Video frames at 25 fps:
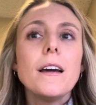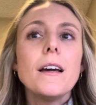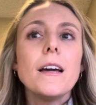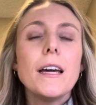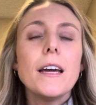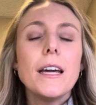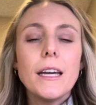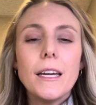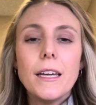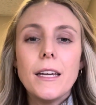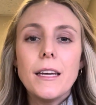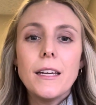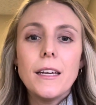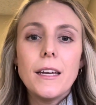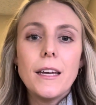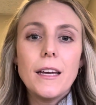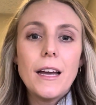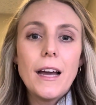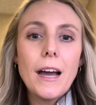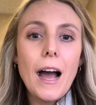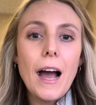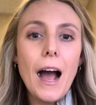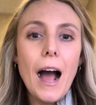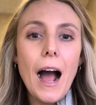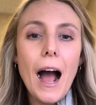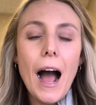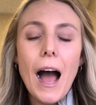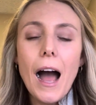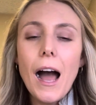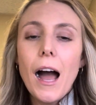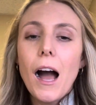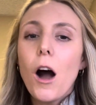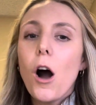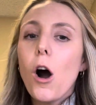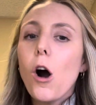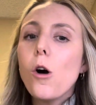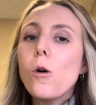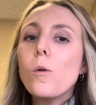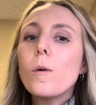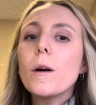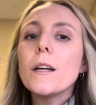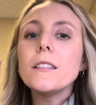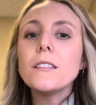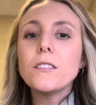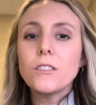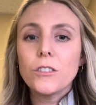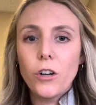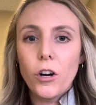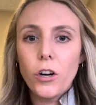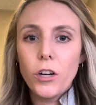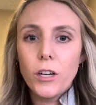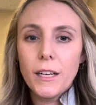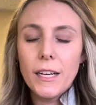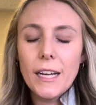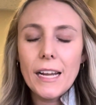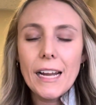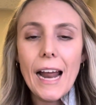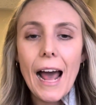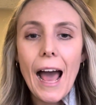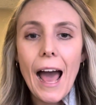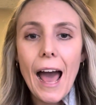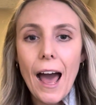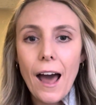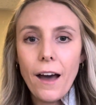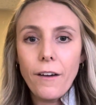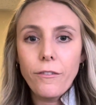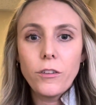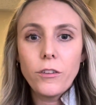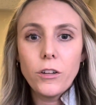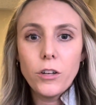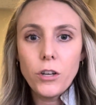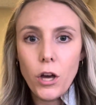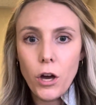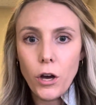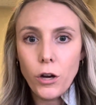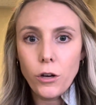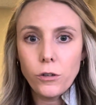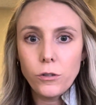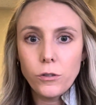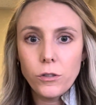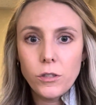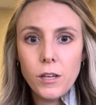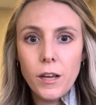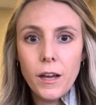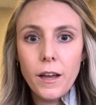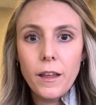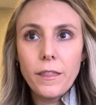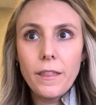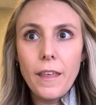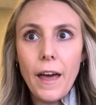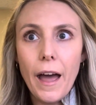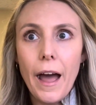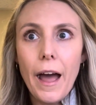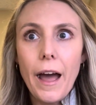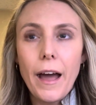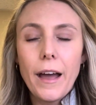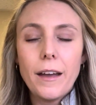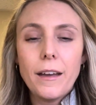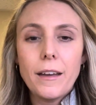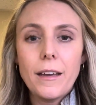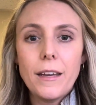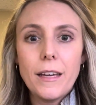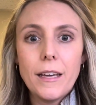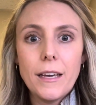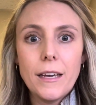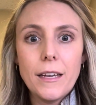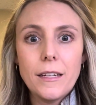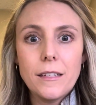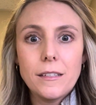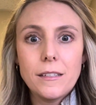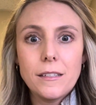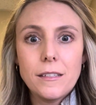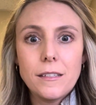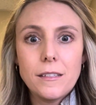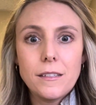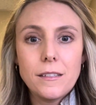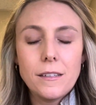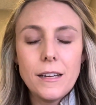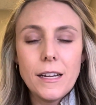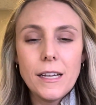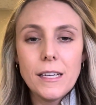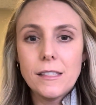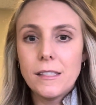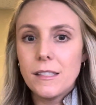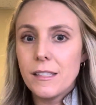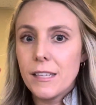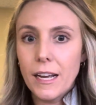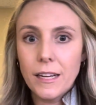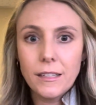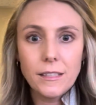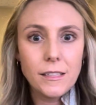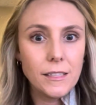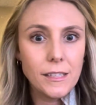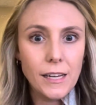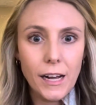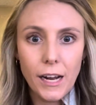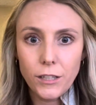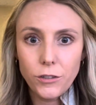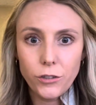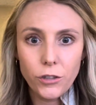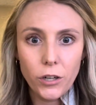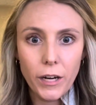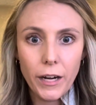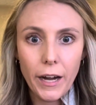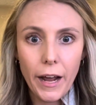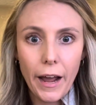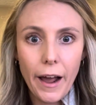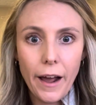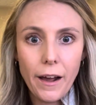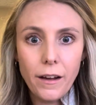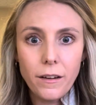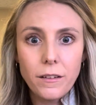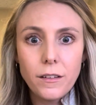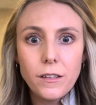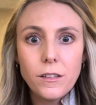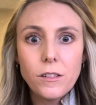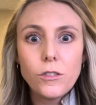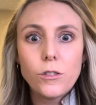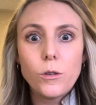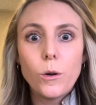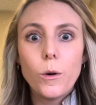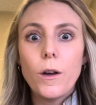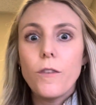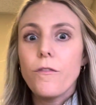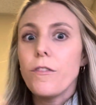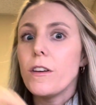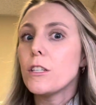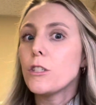it I always started at half the dose that it is set to titrate at. So if it